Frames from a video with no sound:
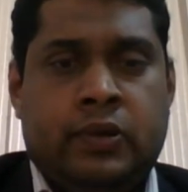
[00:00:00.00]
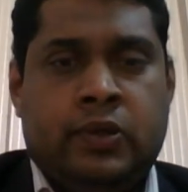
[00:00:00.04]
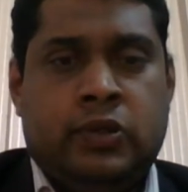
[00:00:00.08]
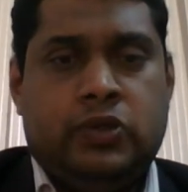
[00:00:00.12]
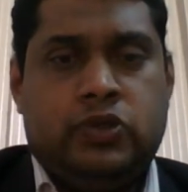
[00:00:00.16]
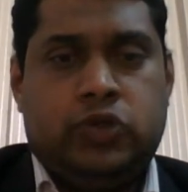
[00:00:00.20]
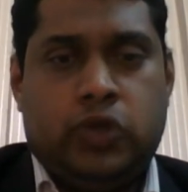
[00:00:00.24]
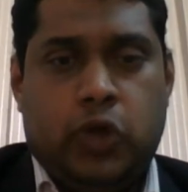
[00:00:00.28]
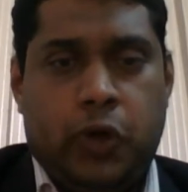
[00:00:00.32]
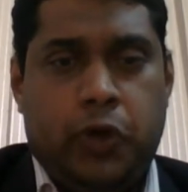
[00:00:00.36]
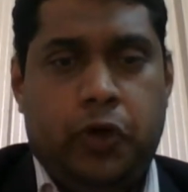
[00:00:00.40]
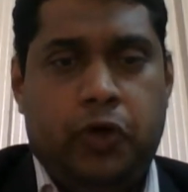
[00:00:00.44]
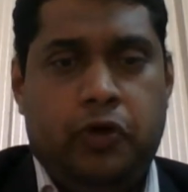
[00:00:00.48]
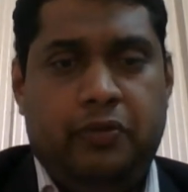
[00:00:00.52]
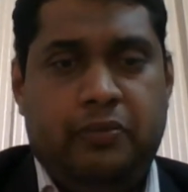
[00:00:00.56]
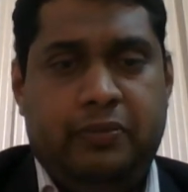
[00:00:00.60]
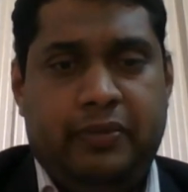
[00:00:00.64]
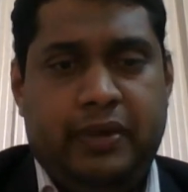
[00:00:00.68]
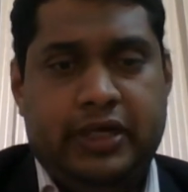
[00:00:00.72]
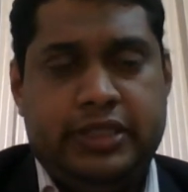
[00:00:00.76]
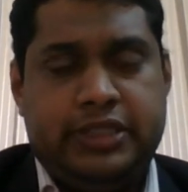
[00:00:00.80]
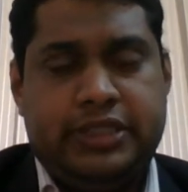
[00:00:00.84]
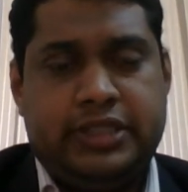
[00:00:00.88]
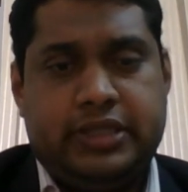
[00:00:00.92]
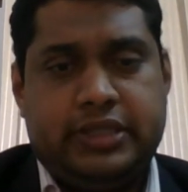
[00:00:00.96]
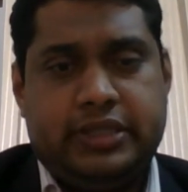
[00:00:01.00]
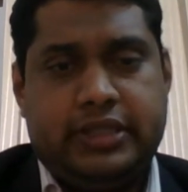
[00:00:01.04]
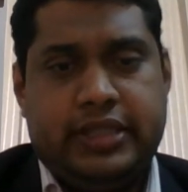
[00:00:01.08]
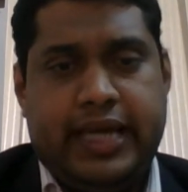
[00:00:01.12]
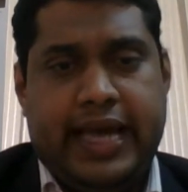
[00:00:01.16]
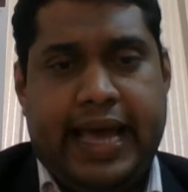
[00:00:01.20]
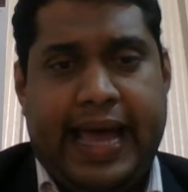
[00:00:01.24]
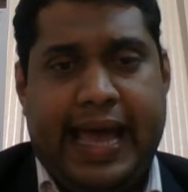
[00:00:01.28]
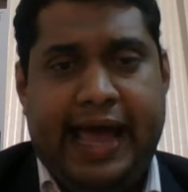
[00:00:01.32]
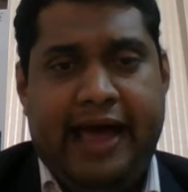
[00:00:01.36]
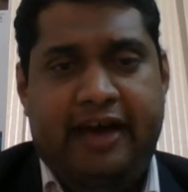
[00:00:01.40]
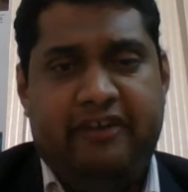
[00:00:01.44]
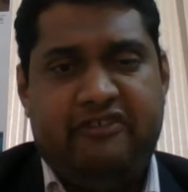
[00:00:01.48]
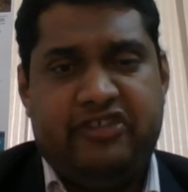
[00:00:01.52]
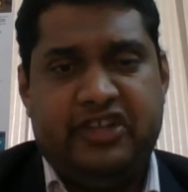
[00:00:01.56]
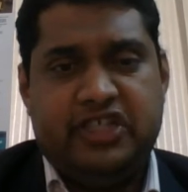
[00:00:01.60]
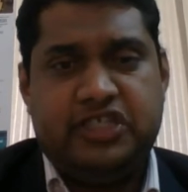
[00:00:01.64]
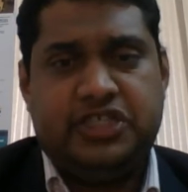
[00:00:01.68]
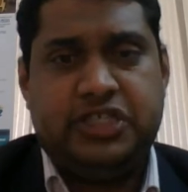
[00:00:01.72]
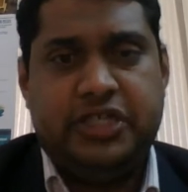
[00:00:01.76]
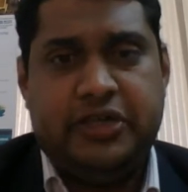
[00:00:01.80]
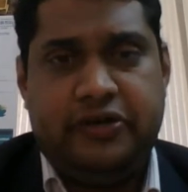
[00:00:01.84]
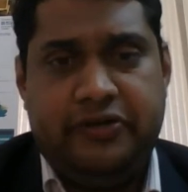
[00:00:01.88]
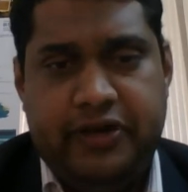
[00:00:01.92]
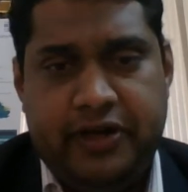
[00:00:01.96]
So you must have
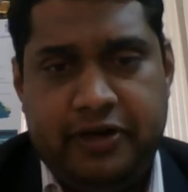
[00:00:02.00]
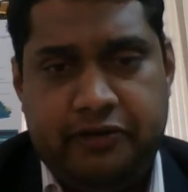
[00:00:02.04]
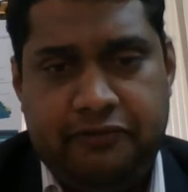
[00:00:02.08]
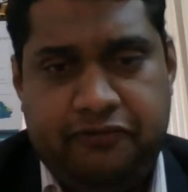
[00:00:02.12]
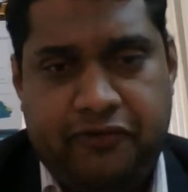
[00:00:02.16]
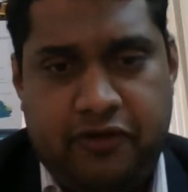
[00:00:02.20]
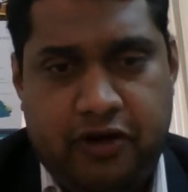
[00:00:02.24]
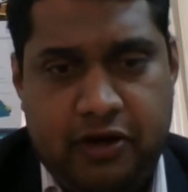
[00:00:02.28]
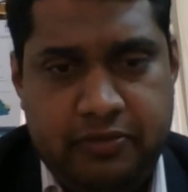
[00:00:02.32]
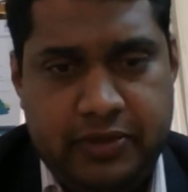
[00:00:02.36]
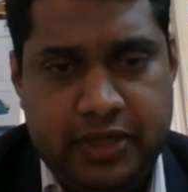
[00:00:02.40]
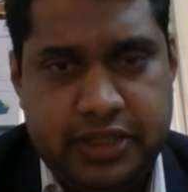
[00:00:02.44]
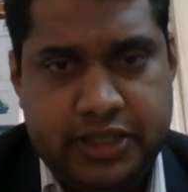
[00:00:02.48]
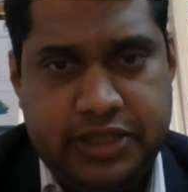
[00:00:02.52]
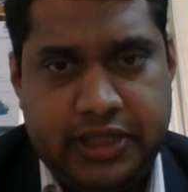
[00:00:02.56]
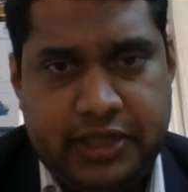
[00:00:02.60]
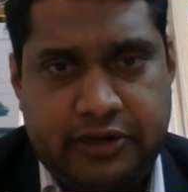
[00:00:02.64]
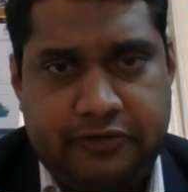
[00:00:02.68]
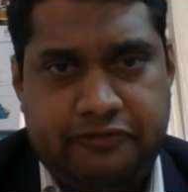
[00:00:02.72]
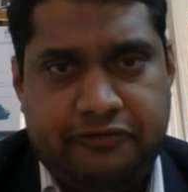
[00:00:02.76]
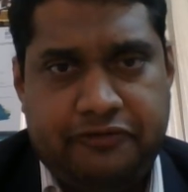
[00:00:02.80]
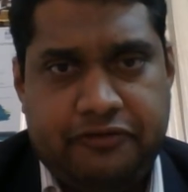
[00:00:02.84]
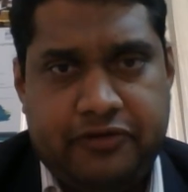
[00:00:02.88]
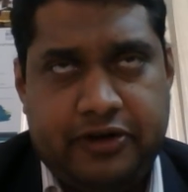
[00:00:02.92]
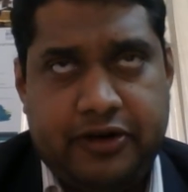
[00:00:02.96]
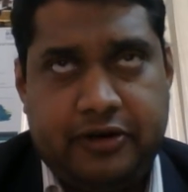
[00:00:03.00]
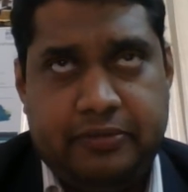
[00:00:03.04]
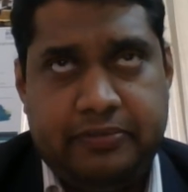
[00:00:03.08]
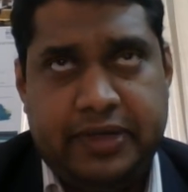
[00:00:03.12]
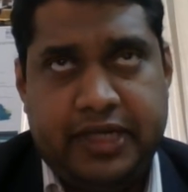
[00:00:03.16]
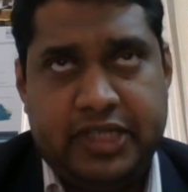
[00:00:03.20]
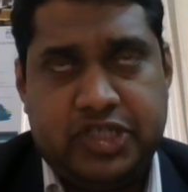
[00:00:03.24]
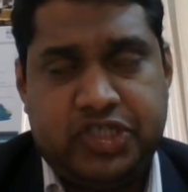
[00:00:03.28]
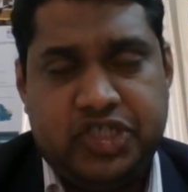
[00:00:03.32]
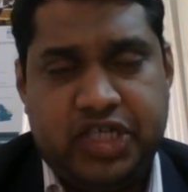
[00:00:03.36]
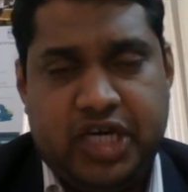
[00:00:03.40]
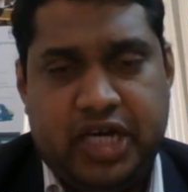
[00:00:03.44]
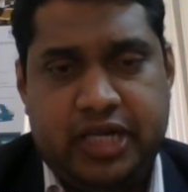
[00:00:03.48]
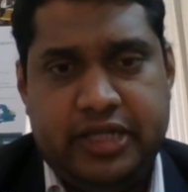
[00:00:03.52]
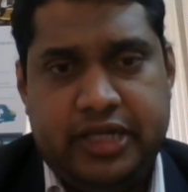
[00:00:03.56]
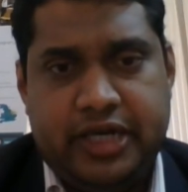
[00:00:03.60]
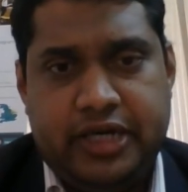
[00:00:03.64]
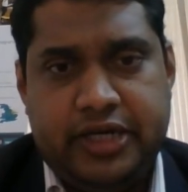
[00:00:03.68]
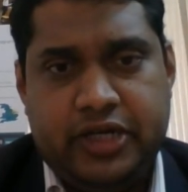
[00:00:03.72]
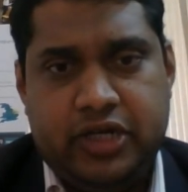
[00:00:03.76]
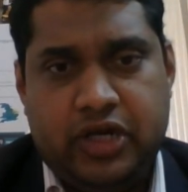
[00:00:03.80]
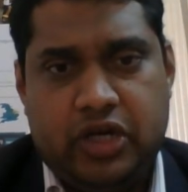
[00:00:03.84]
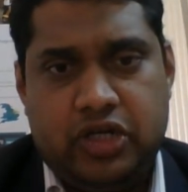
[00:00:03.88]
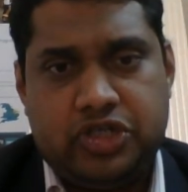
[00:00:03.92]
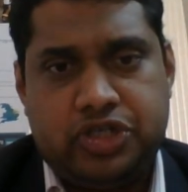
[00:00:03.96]
received information from HR that
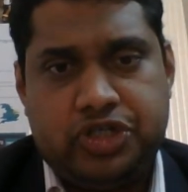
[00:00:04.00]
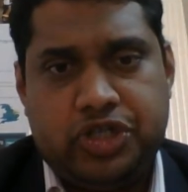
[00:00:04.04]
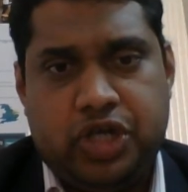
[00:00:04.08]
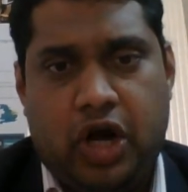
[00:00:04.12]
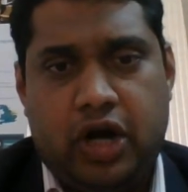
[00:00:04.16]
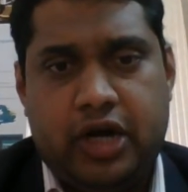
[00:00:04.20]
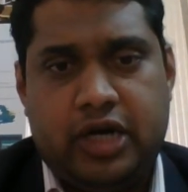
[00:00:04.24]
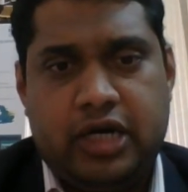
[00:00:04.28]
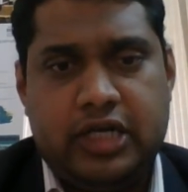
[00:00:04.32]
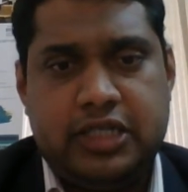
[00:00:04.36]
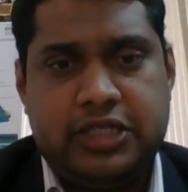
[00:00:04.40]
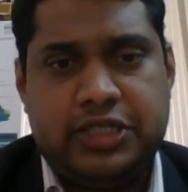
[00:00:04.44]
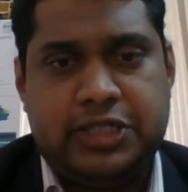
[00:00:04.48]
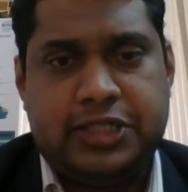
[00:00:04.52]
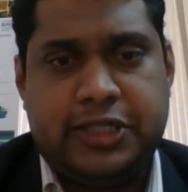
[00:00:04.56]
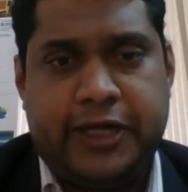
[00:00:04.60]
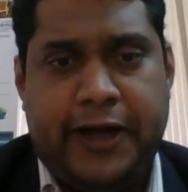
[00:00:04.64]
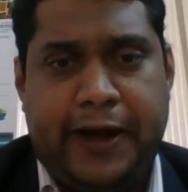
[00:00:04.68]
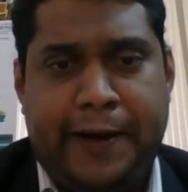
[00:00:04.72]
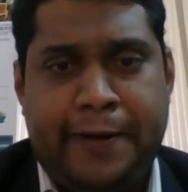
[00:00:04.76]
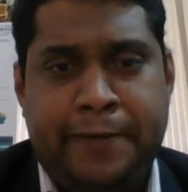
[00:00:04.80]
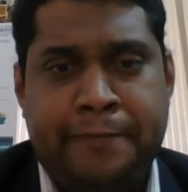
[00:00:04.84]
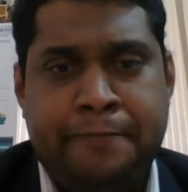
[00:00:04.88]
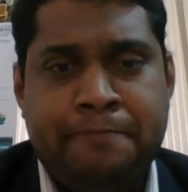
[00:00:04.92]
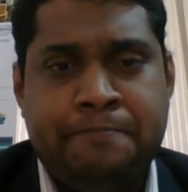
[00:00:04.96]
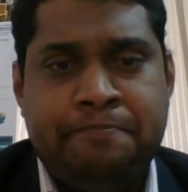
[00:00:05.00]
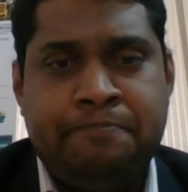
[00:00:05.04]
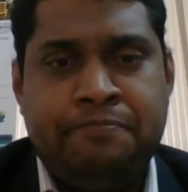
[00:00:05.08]
you are shortlisted,